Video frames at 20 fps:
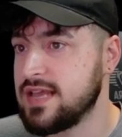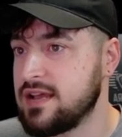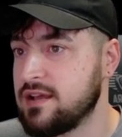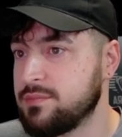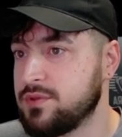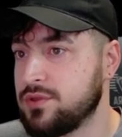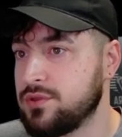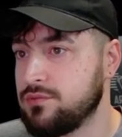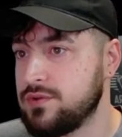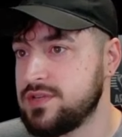up
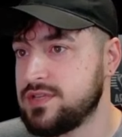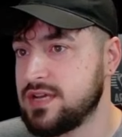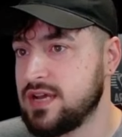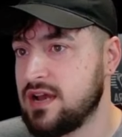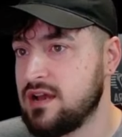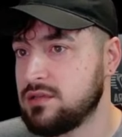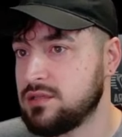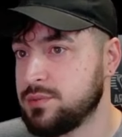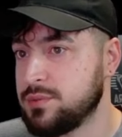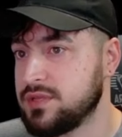to 3
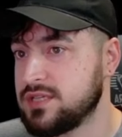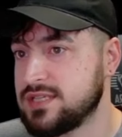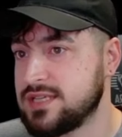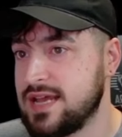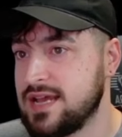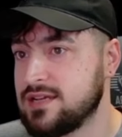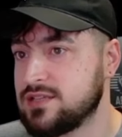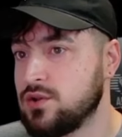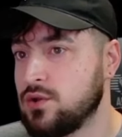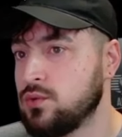times, but the
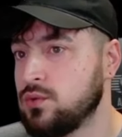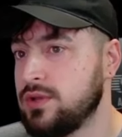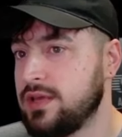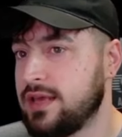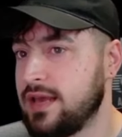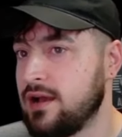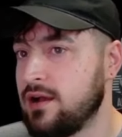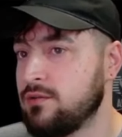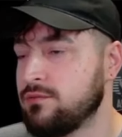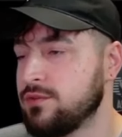stacks only
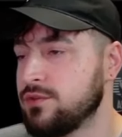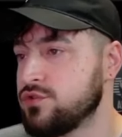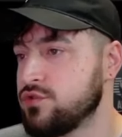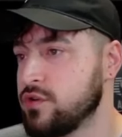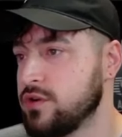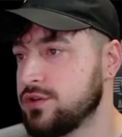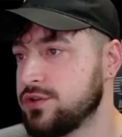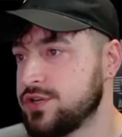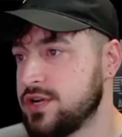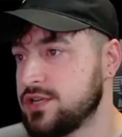count for
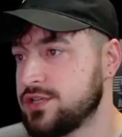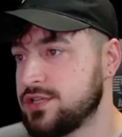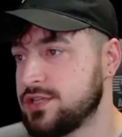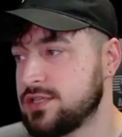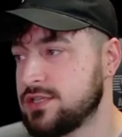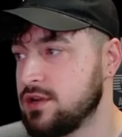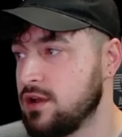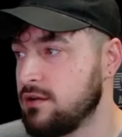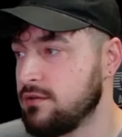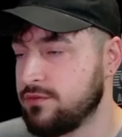trigger
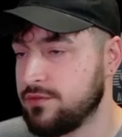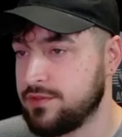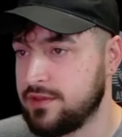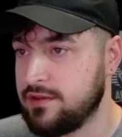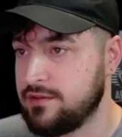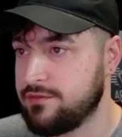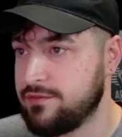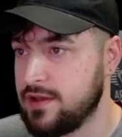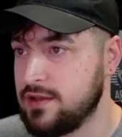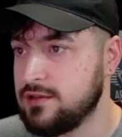chances, not for the
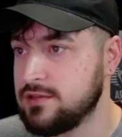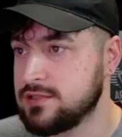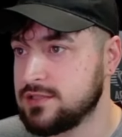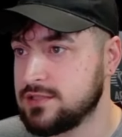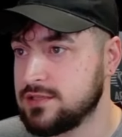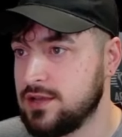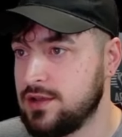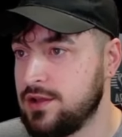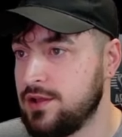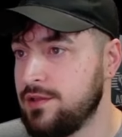
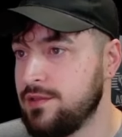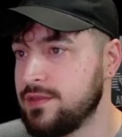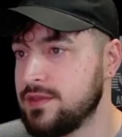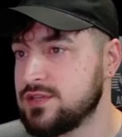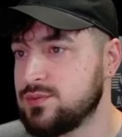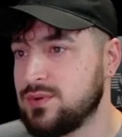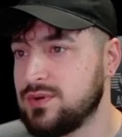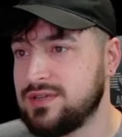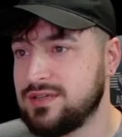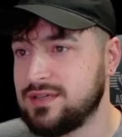effects.
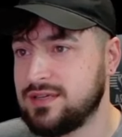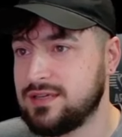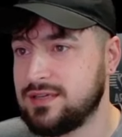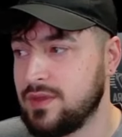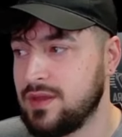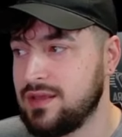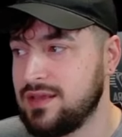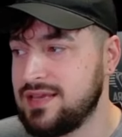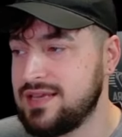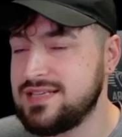This one,
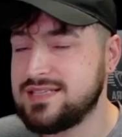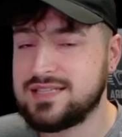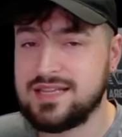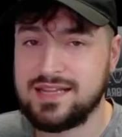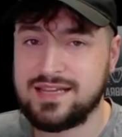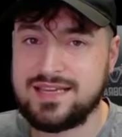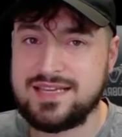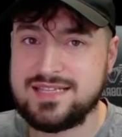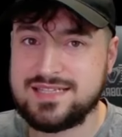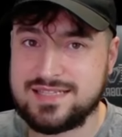he's
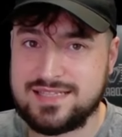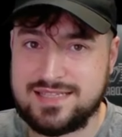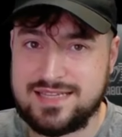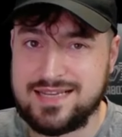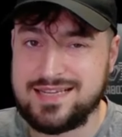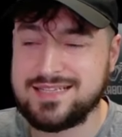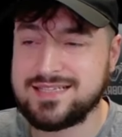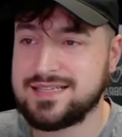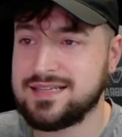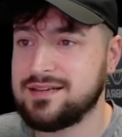
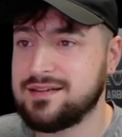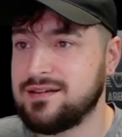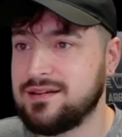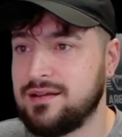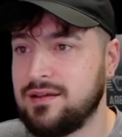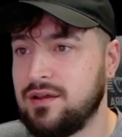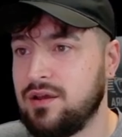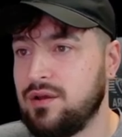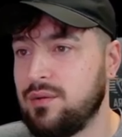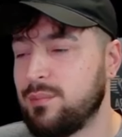decent,
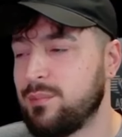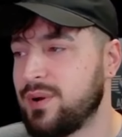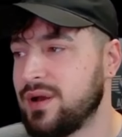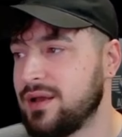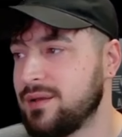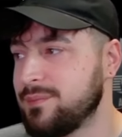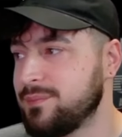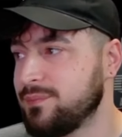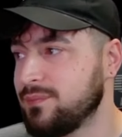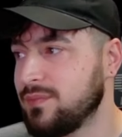
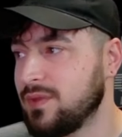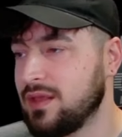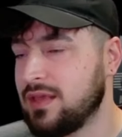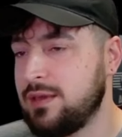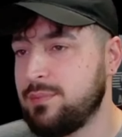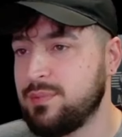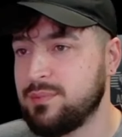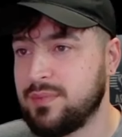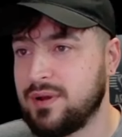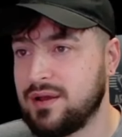but
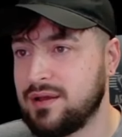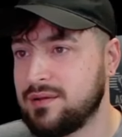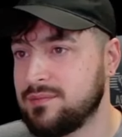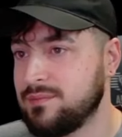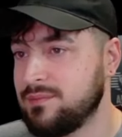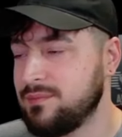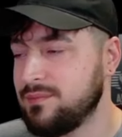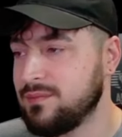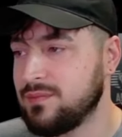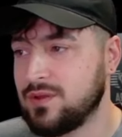keep in
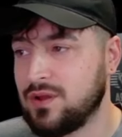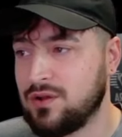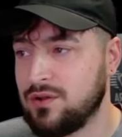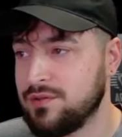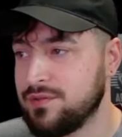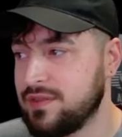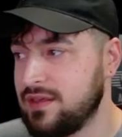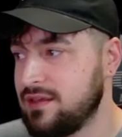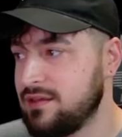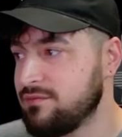mind all
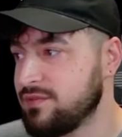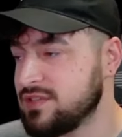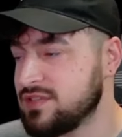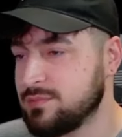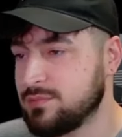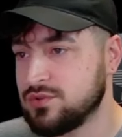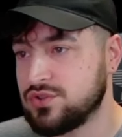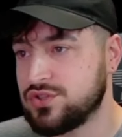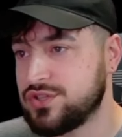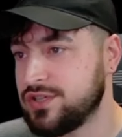the
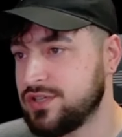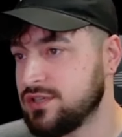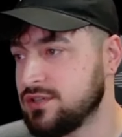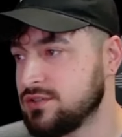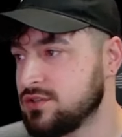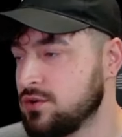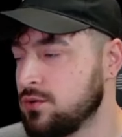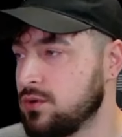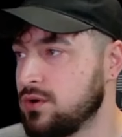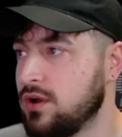invincible
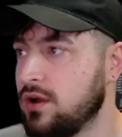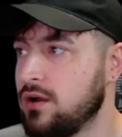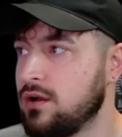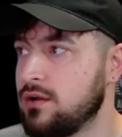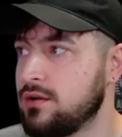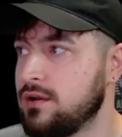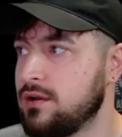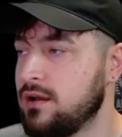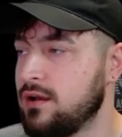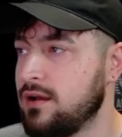shields going
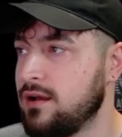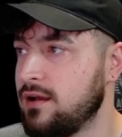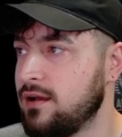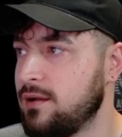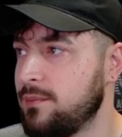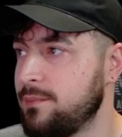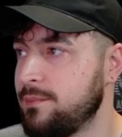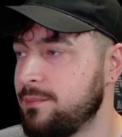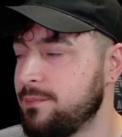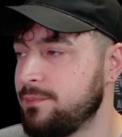
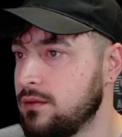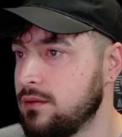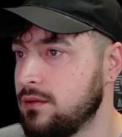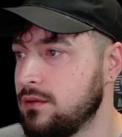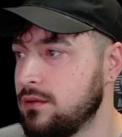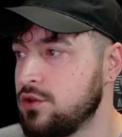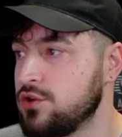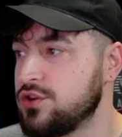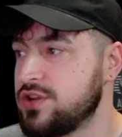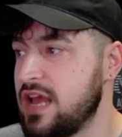on.
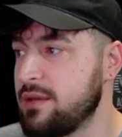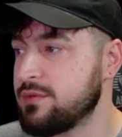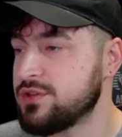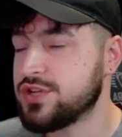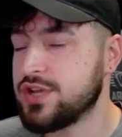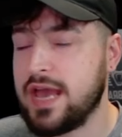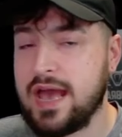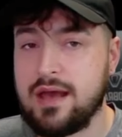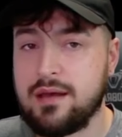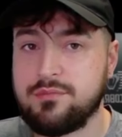Your damage
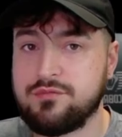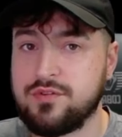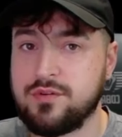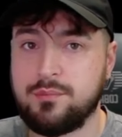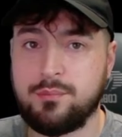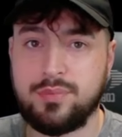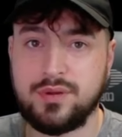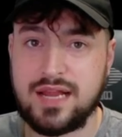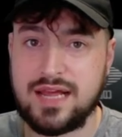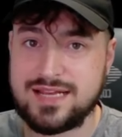cap from
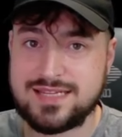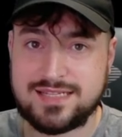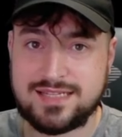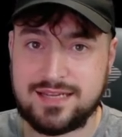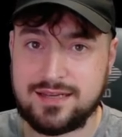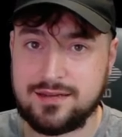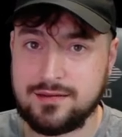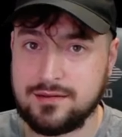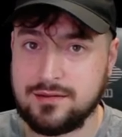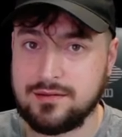
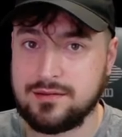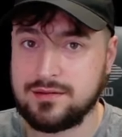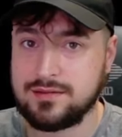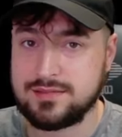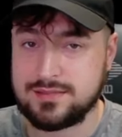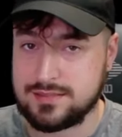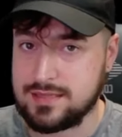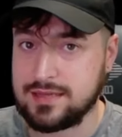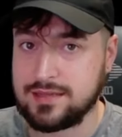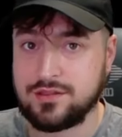Blessing
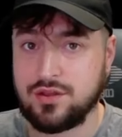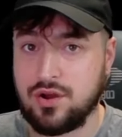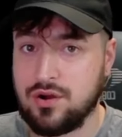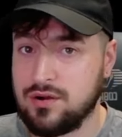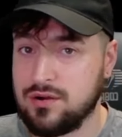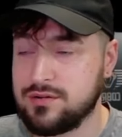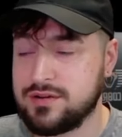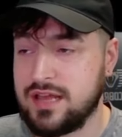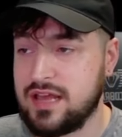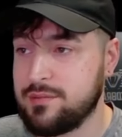is like the
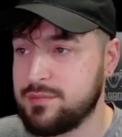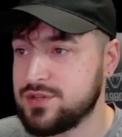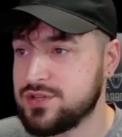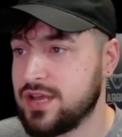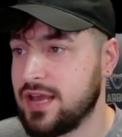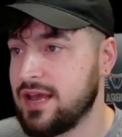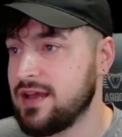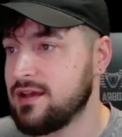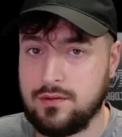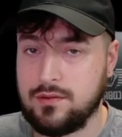hard damage
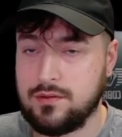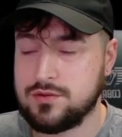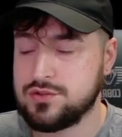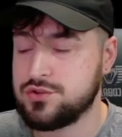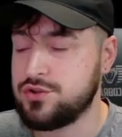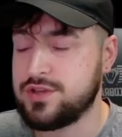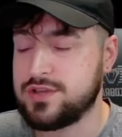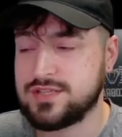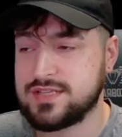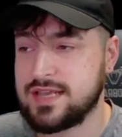cap, so
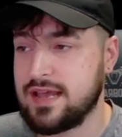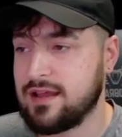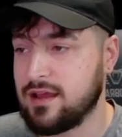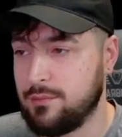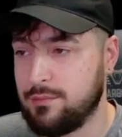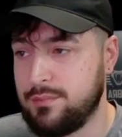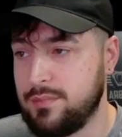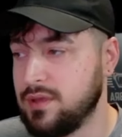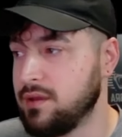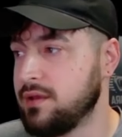you can stack
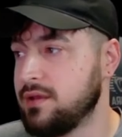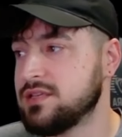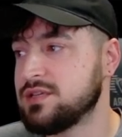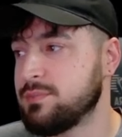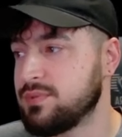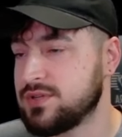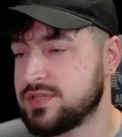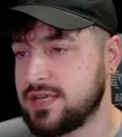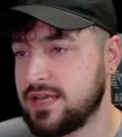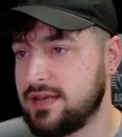up millions of
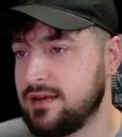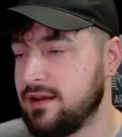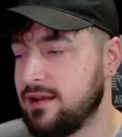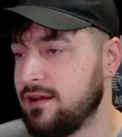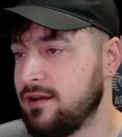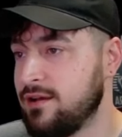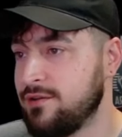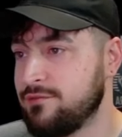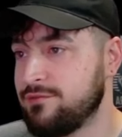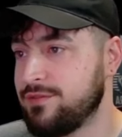percent
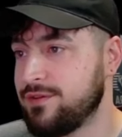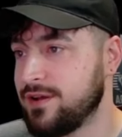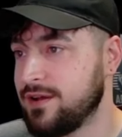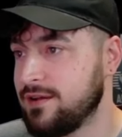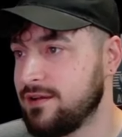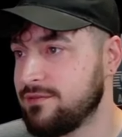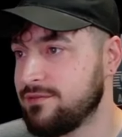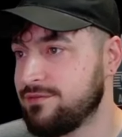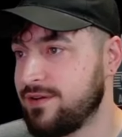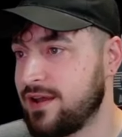
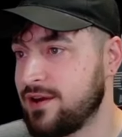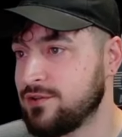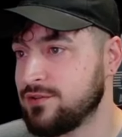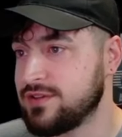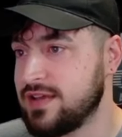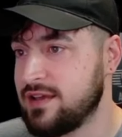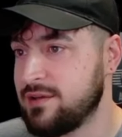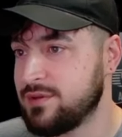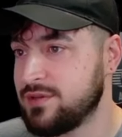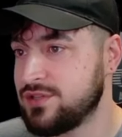of final
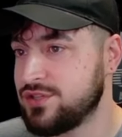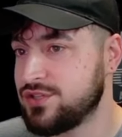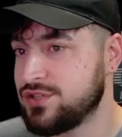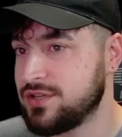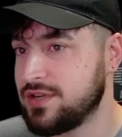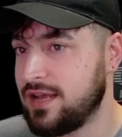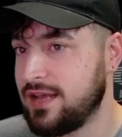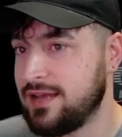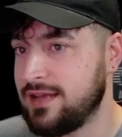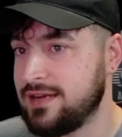damage,
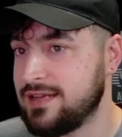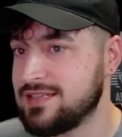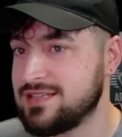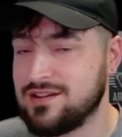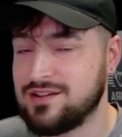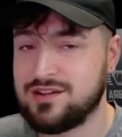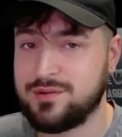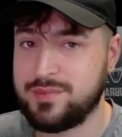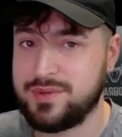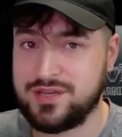and it's
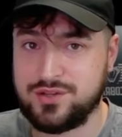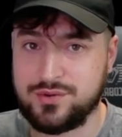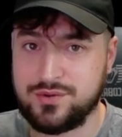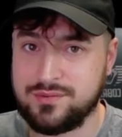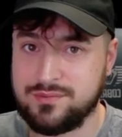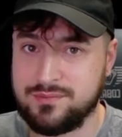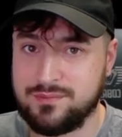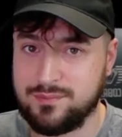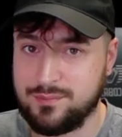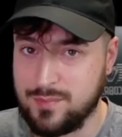not going to be
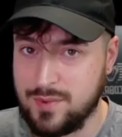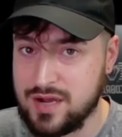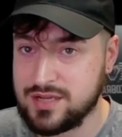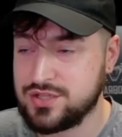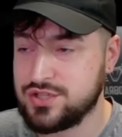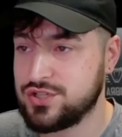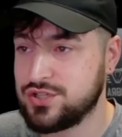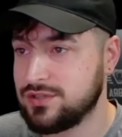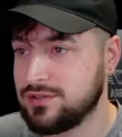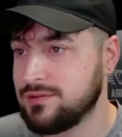doing much